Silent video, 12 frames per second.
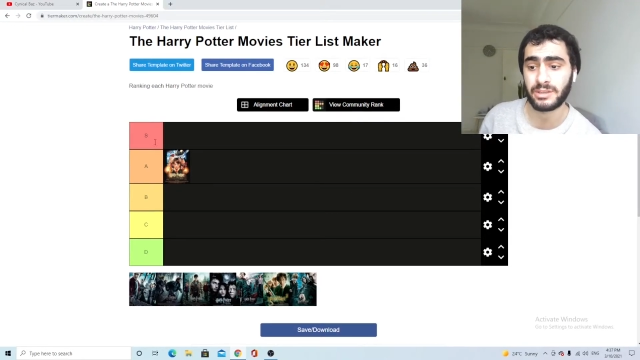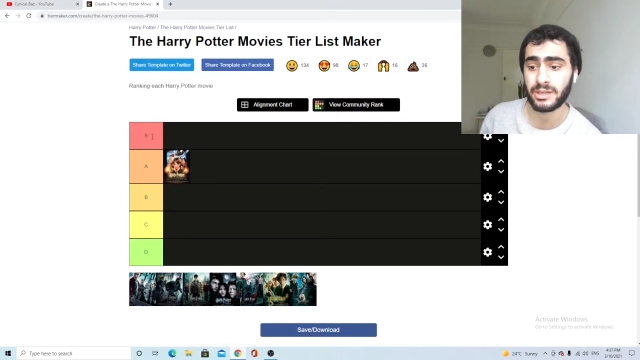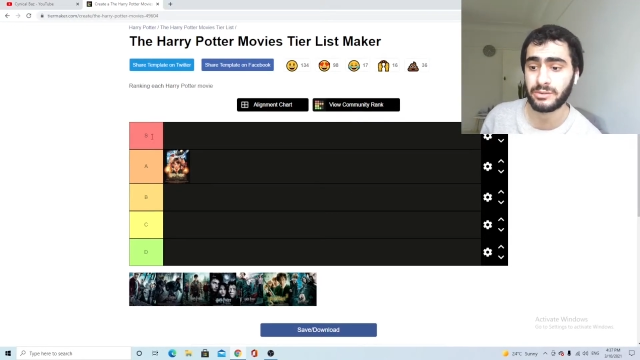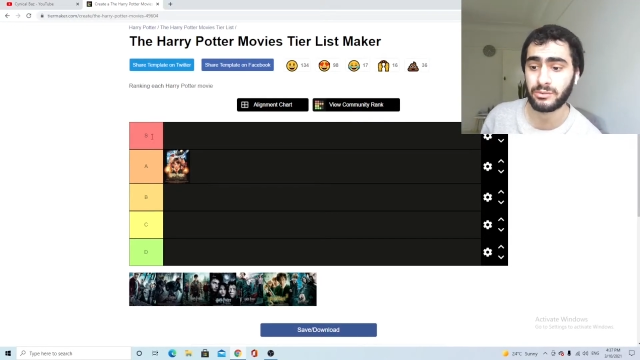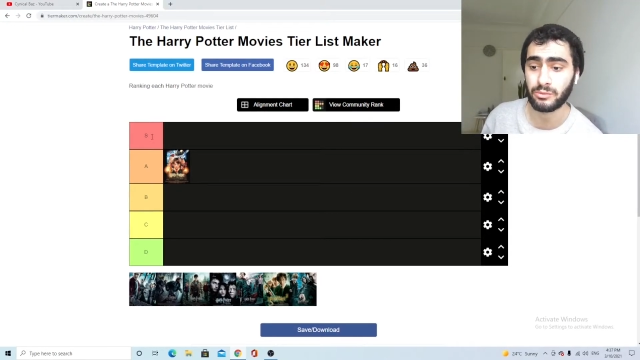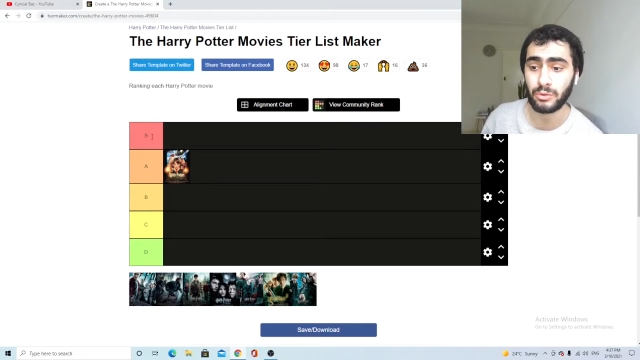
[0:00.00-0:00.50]

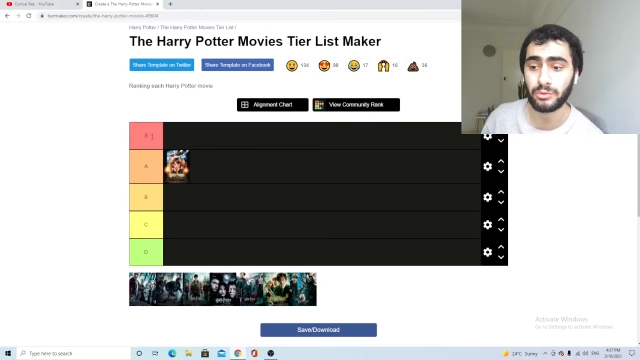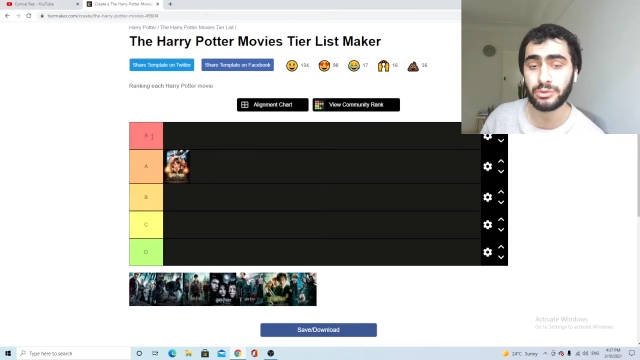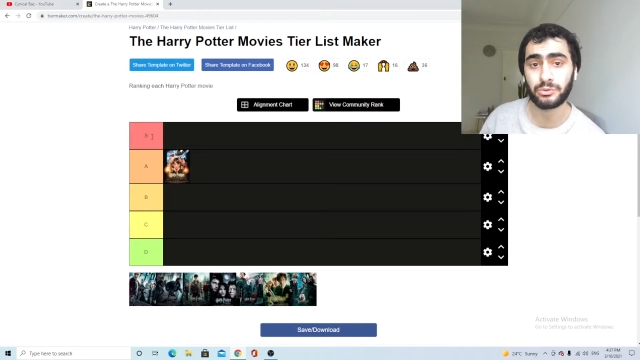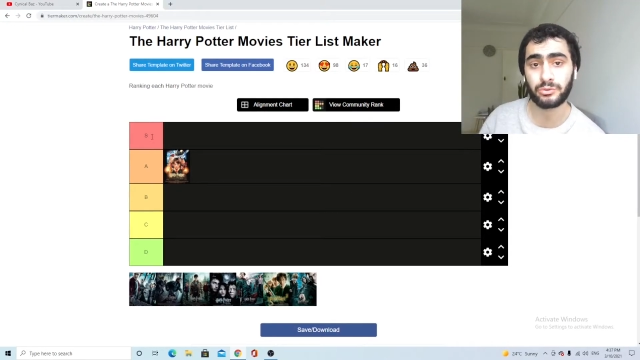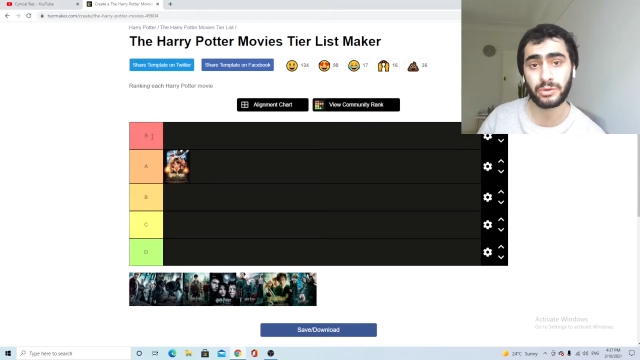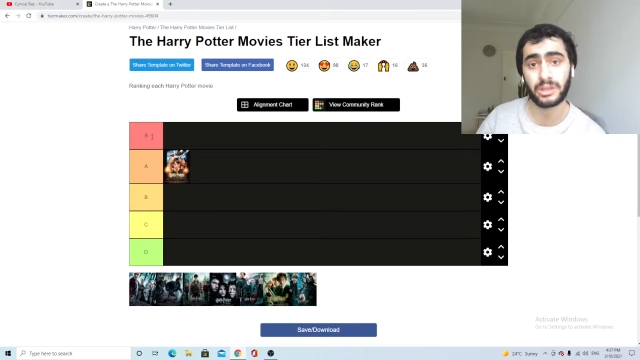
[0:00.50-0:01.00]
and what you
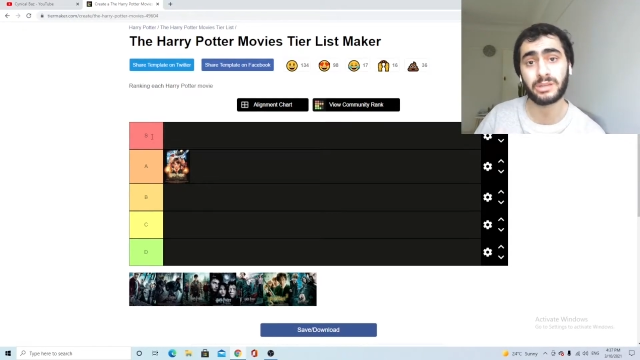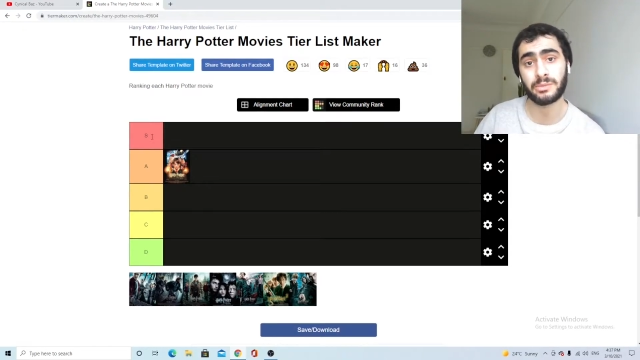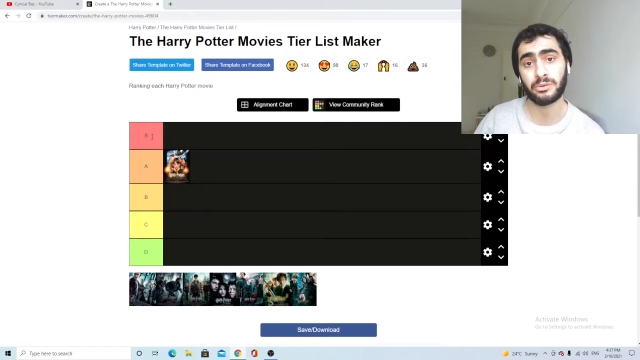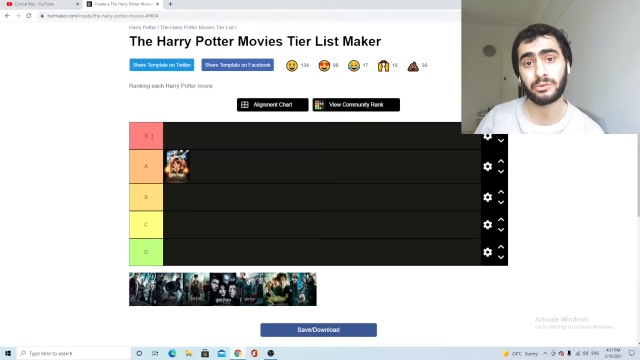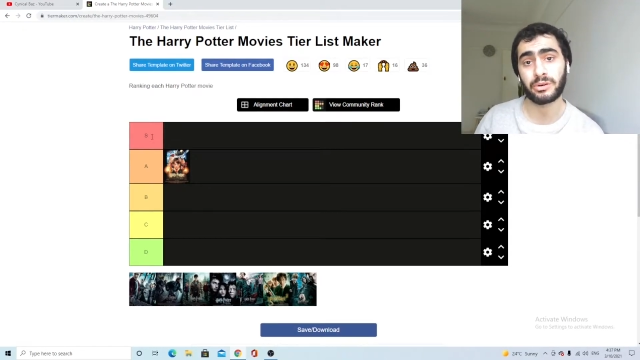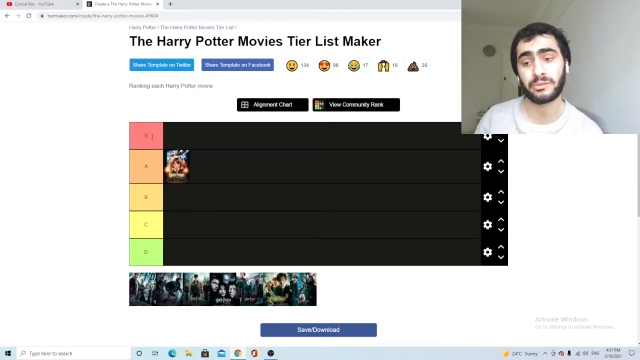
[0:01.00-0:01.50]
would rank them in
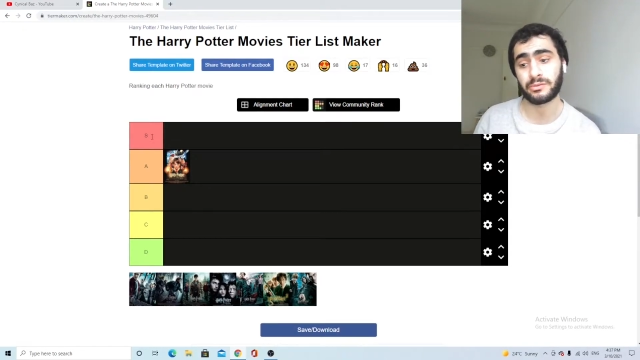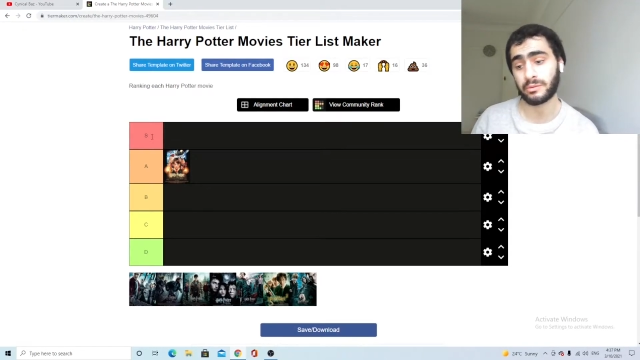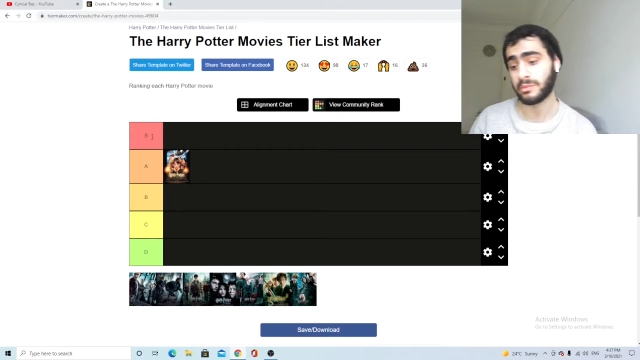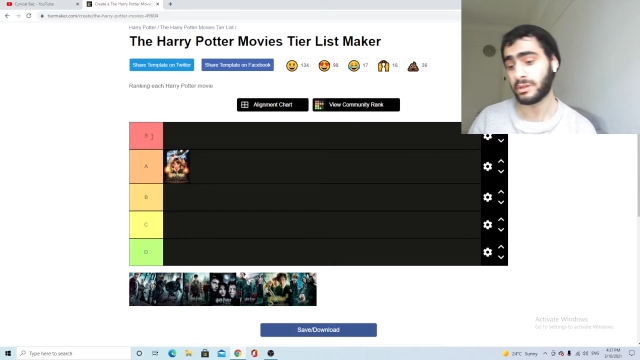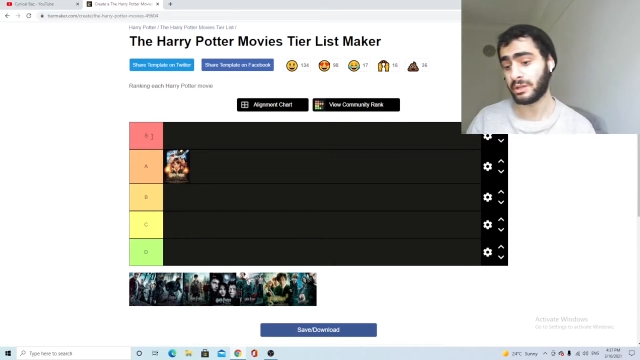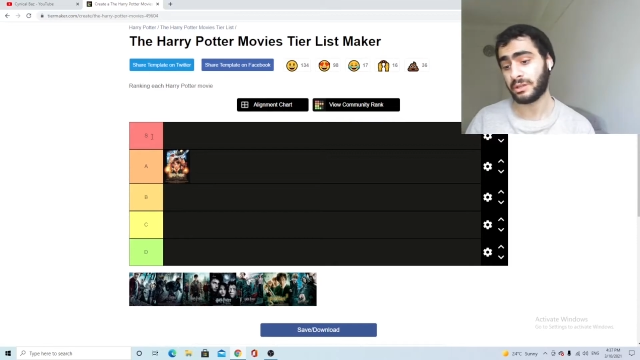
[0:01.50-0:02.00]
order from